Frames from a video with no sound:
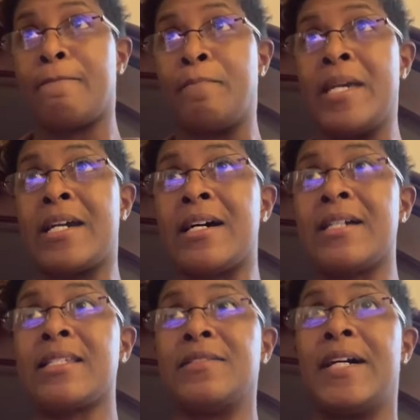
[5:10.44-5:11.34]

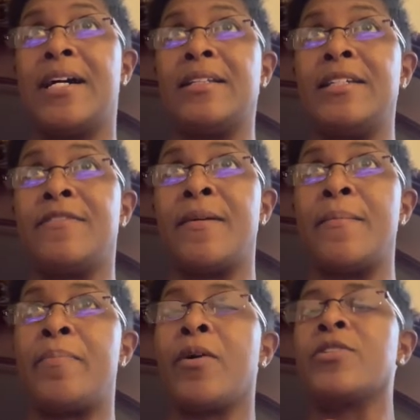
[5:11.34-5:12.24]
Because of our different
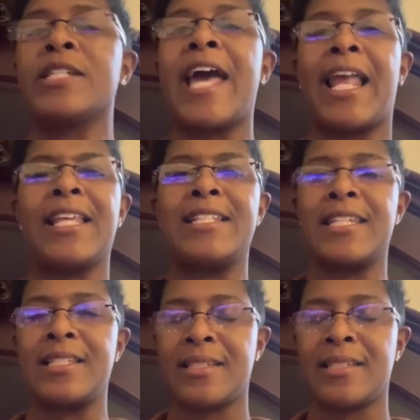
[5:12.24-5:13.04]
personalities,